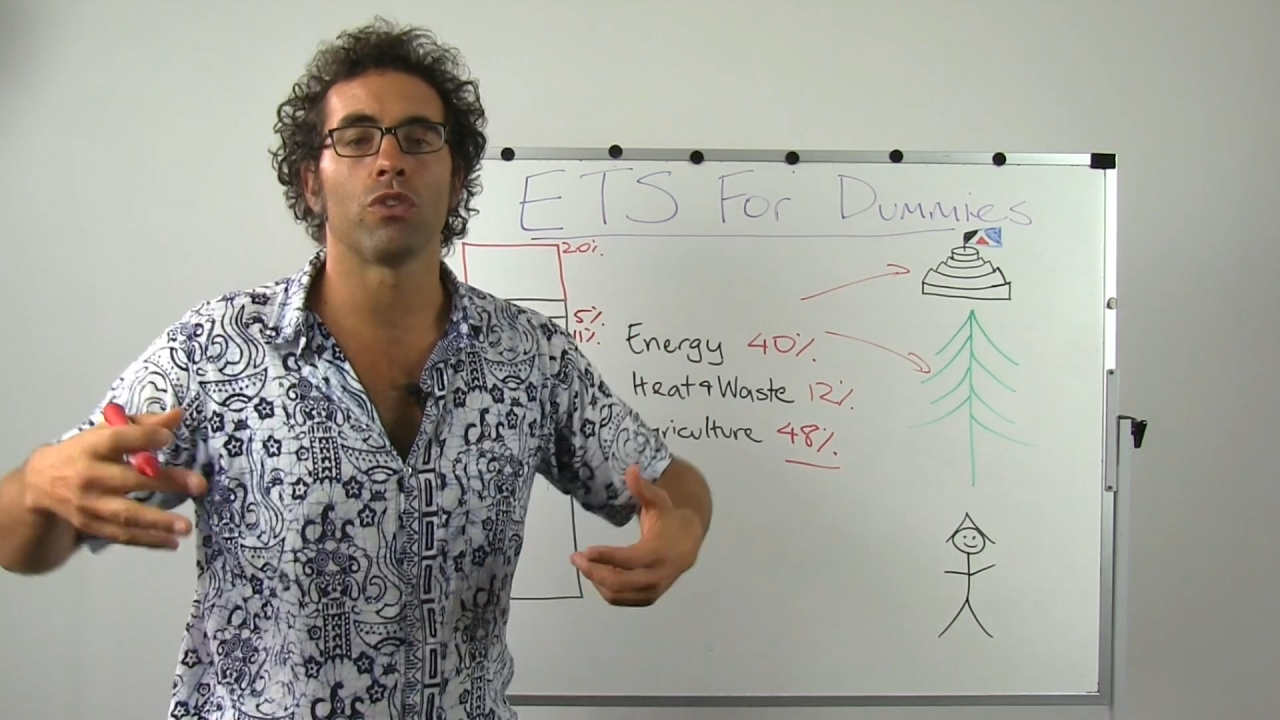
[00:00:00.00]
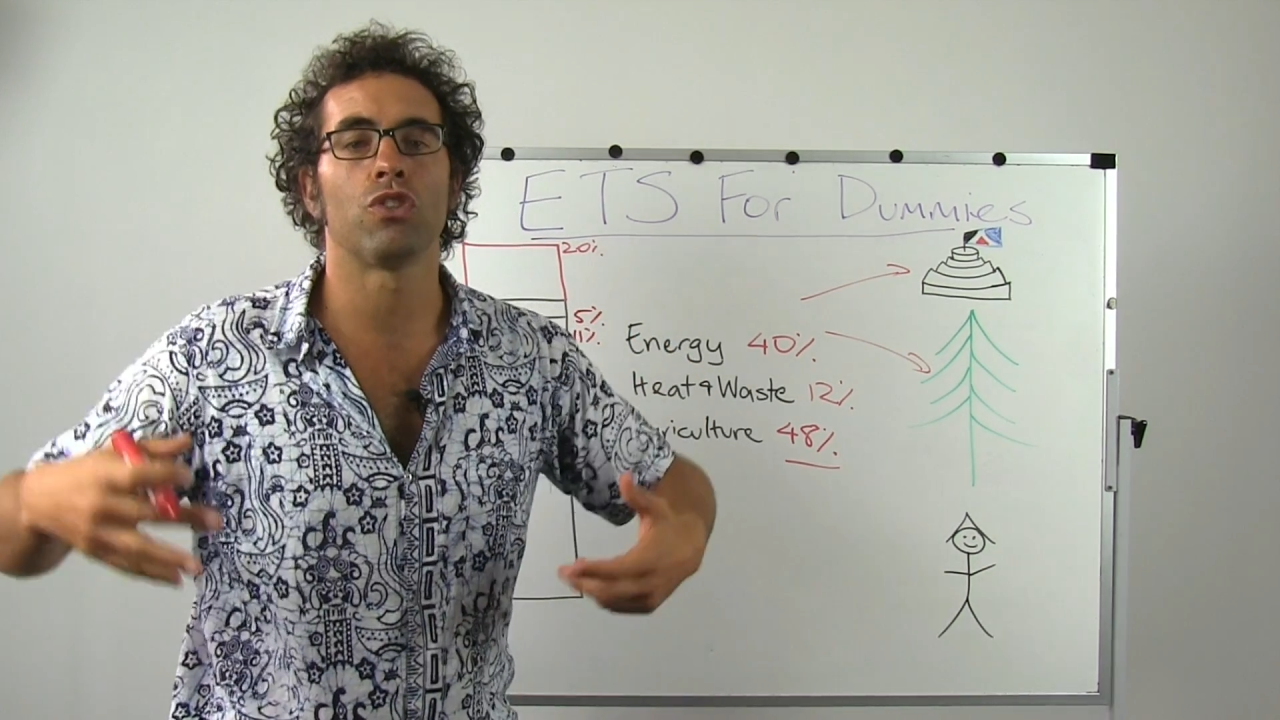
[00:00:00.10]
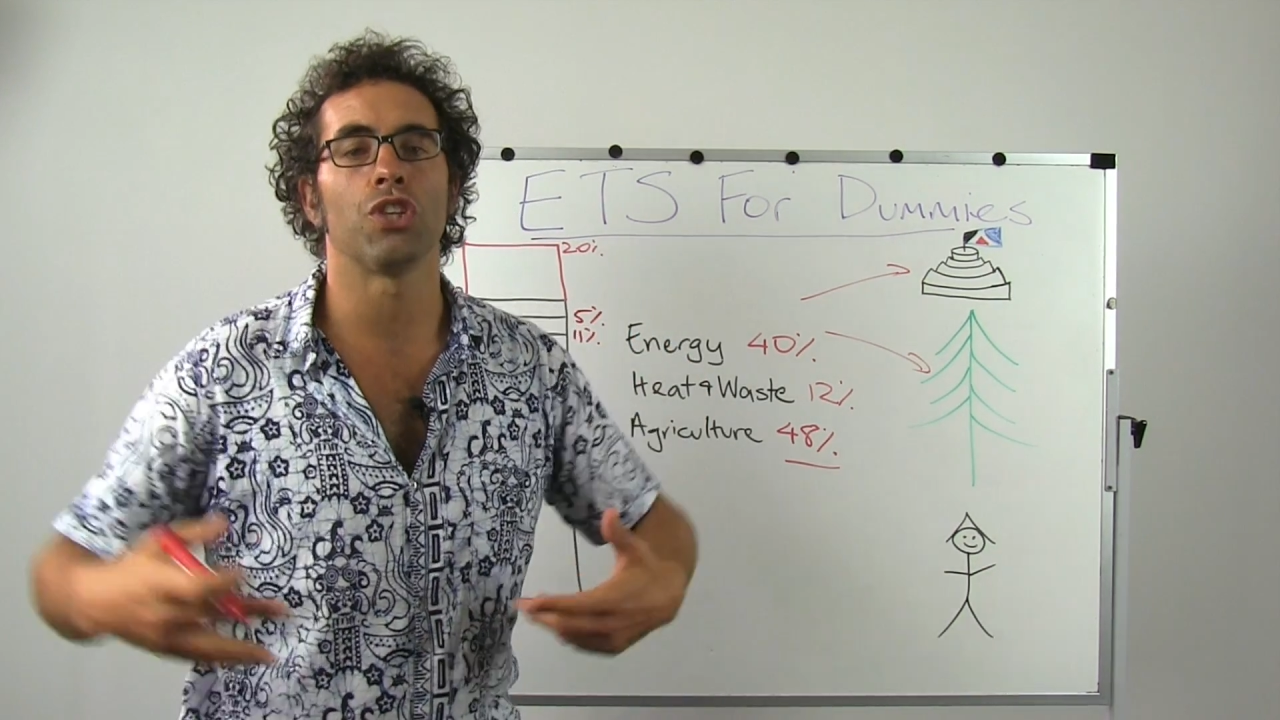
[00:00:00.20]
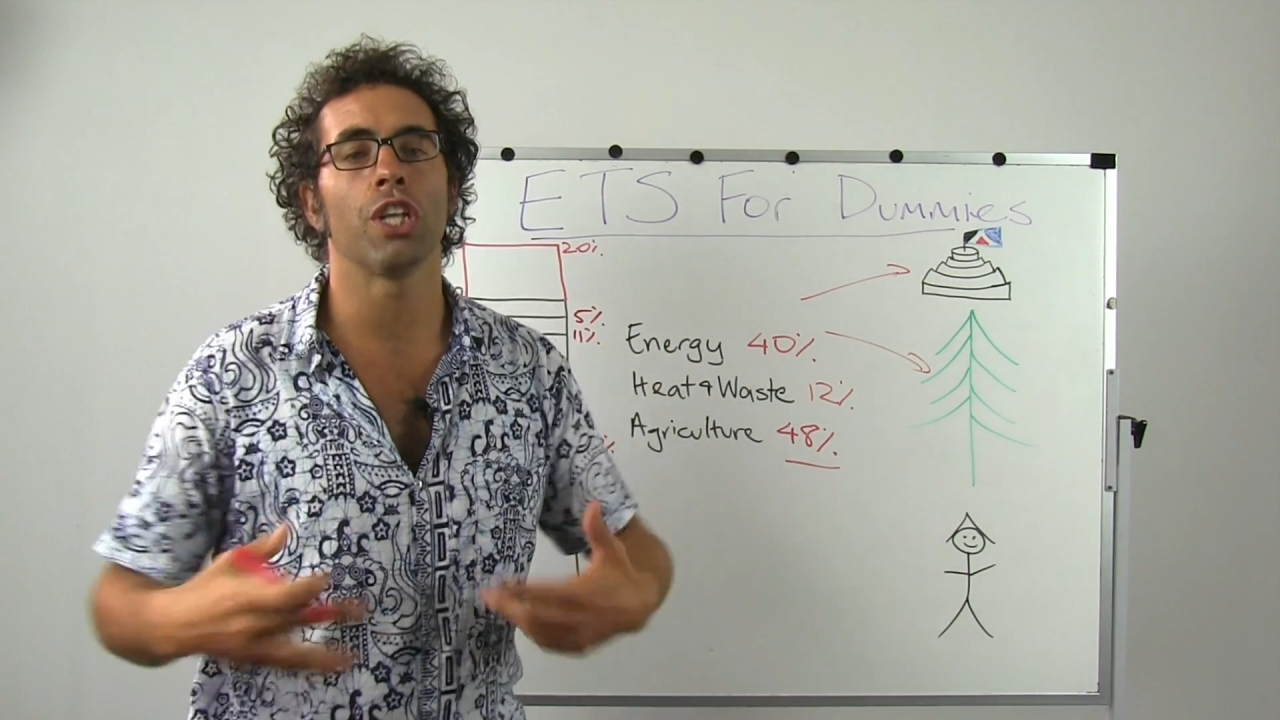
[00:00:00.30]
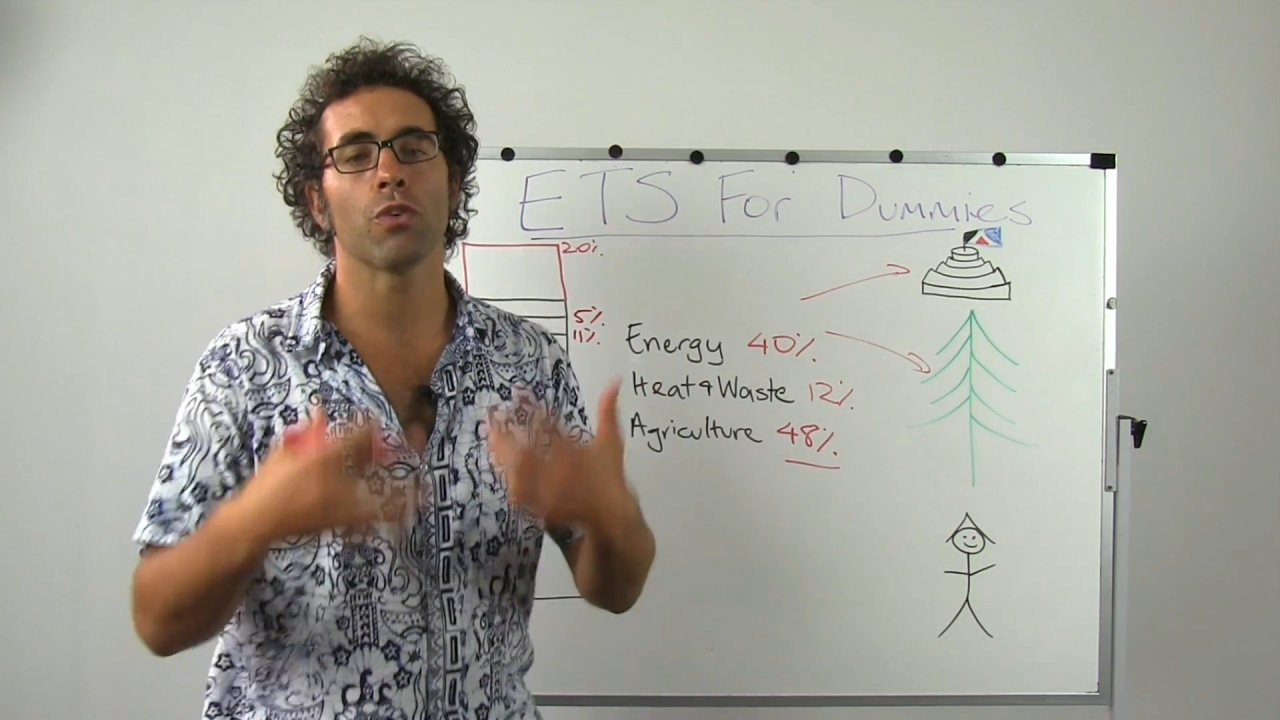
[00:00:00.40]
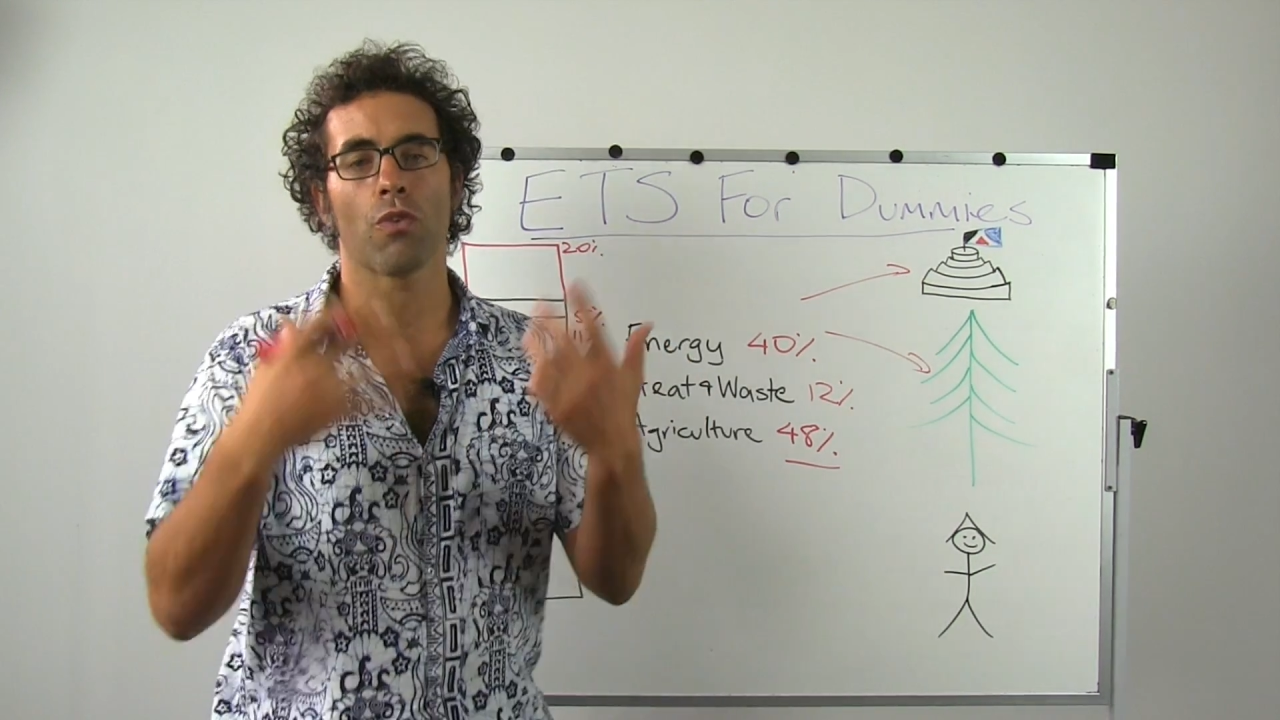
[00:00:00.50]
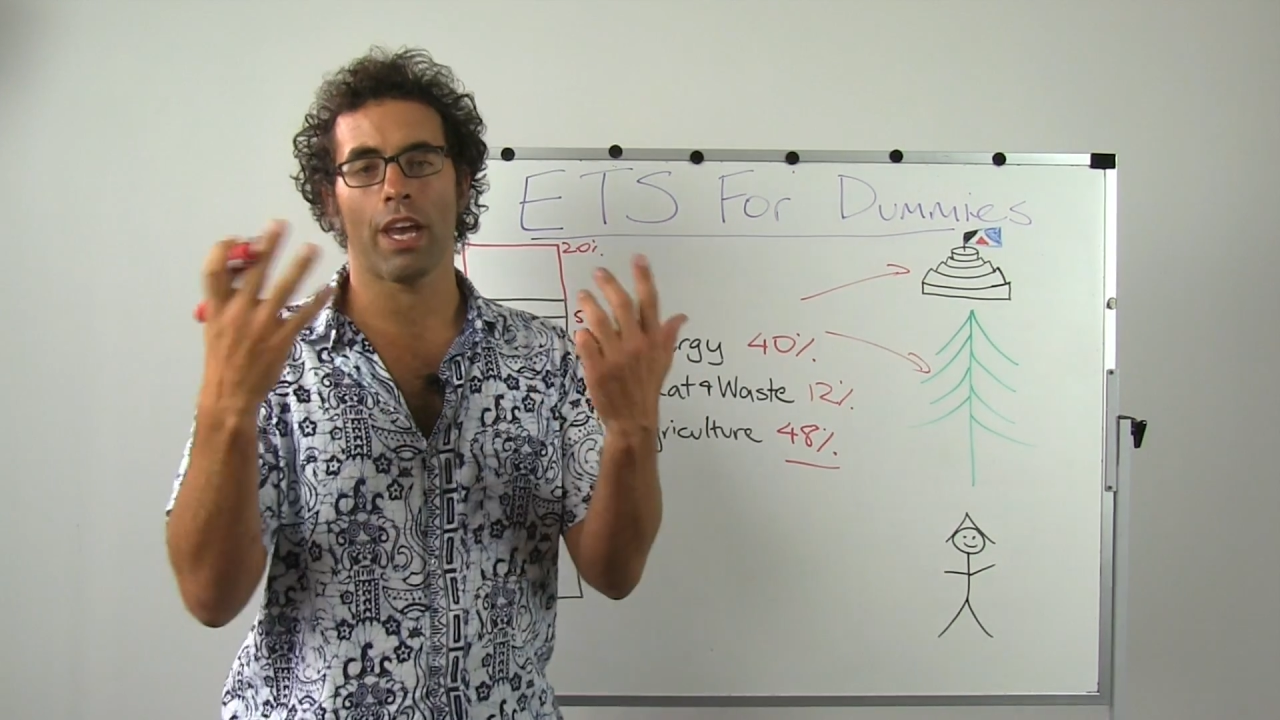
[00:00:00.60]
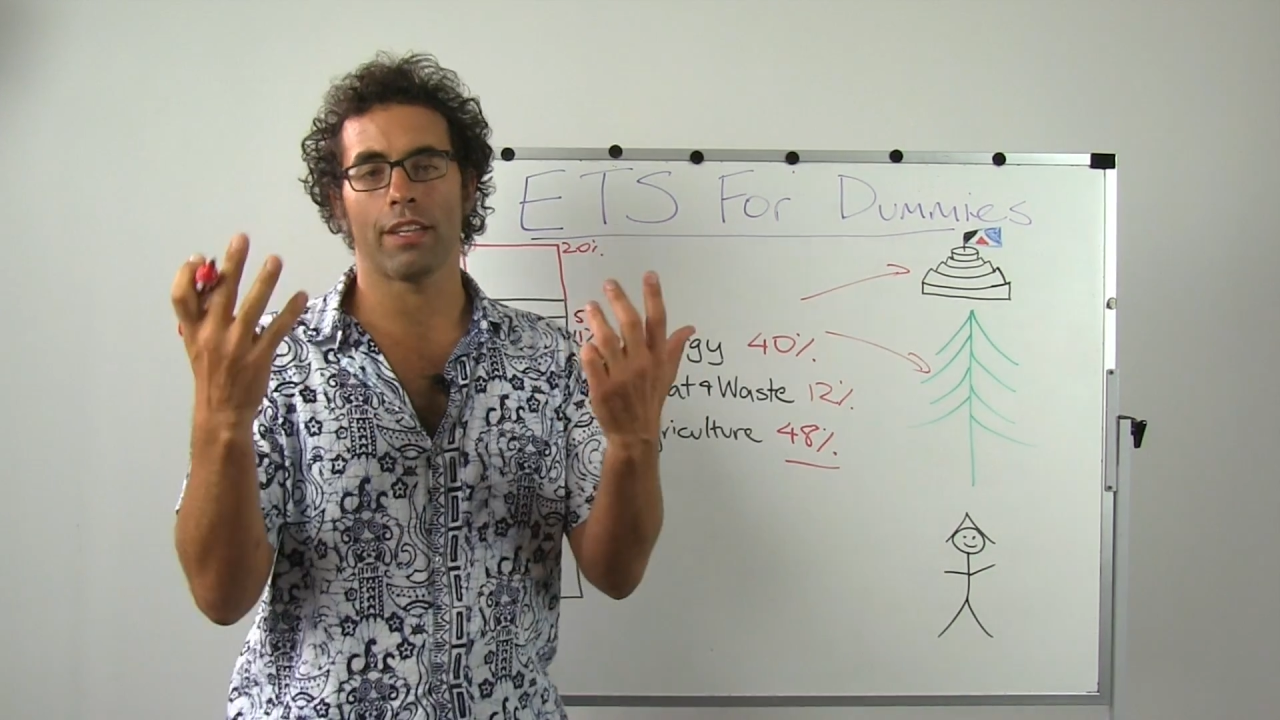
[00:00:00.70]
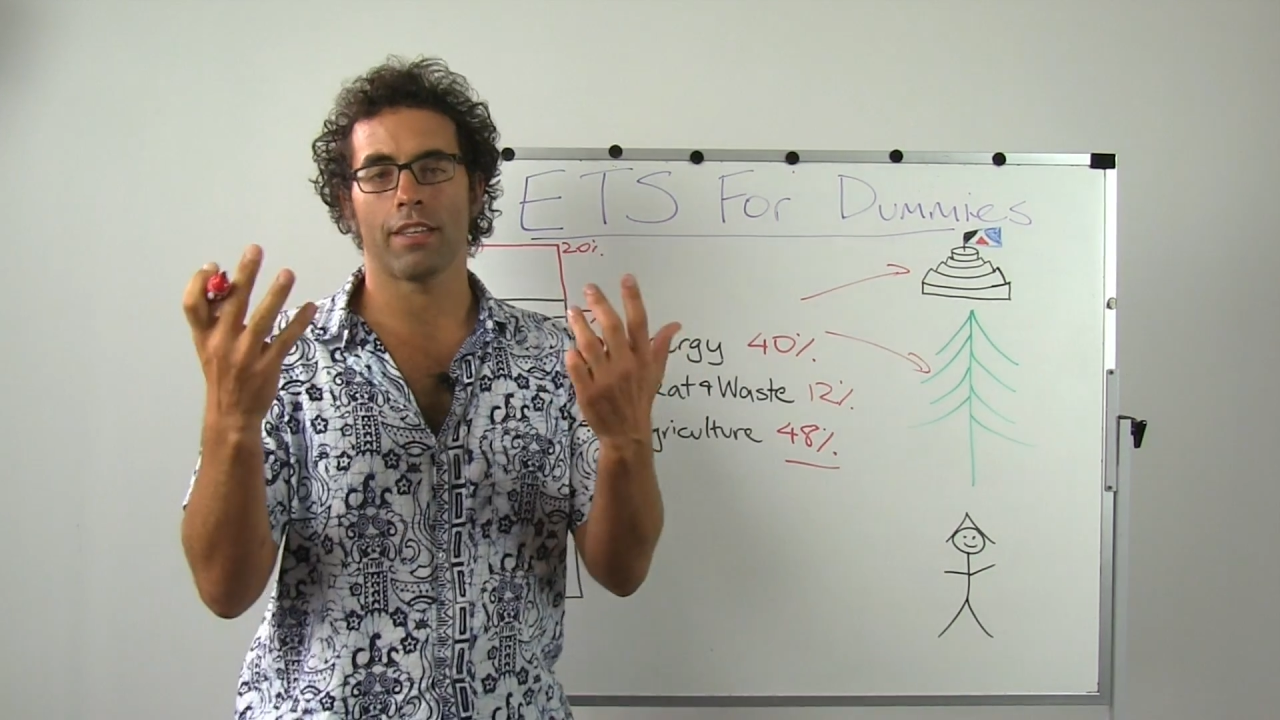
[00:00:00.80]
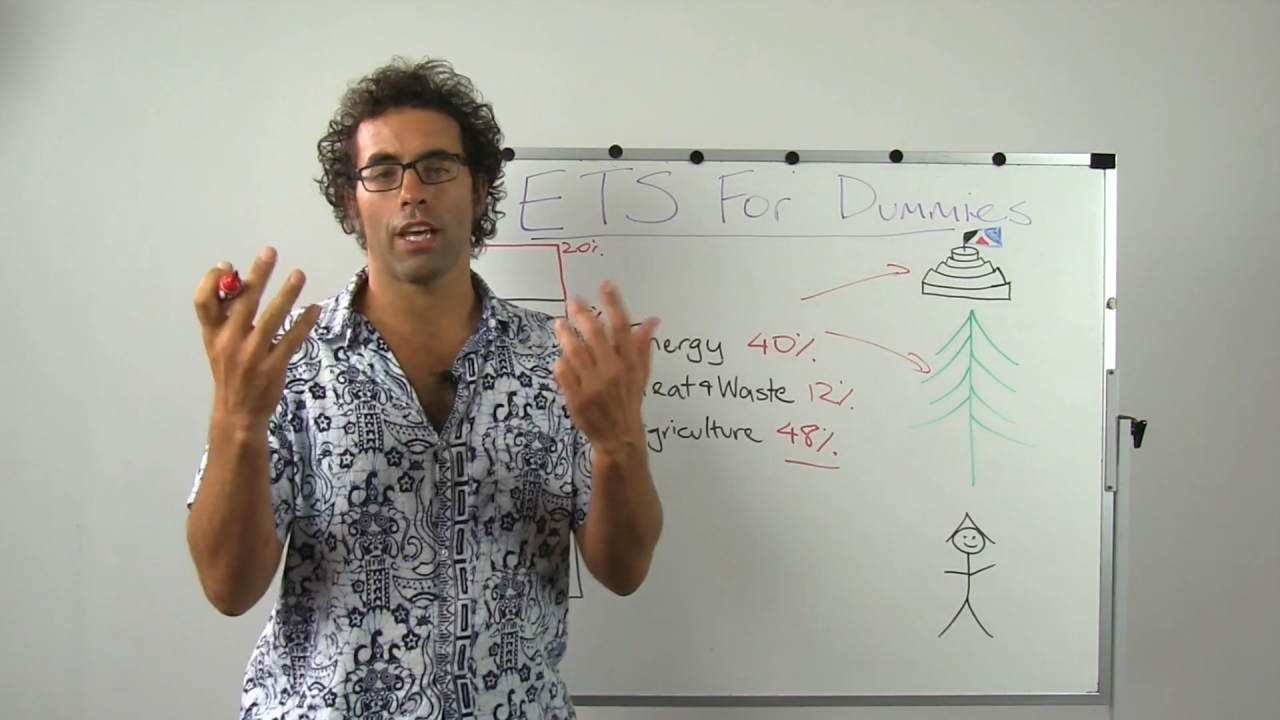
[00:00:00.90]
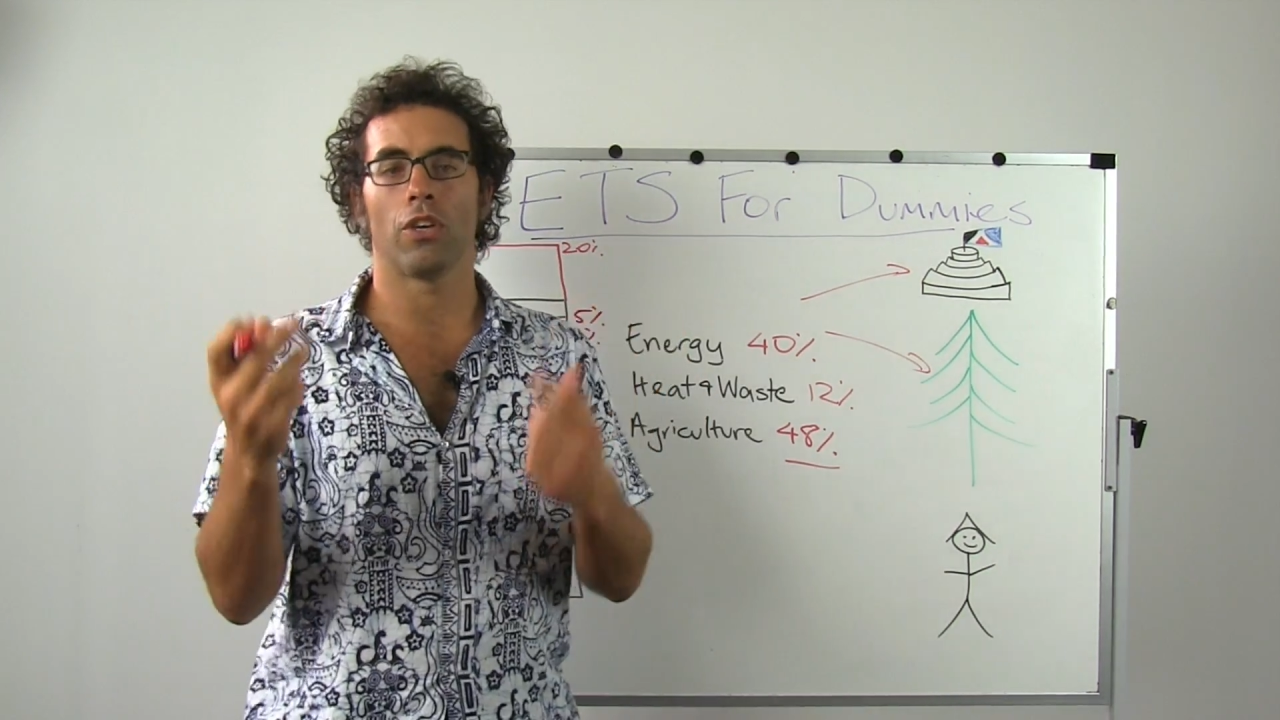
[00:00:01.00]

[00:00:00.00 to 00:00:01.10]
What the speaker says: generate a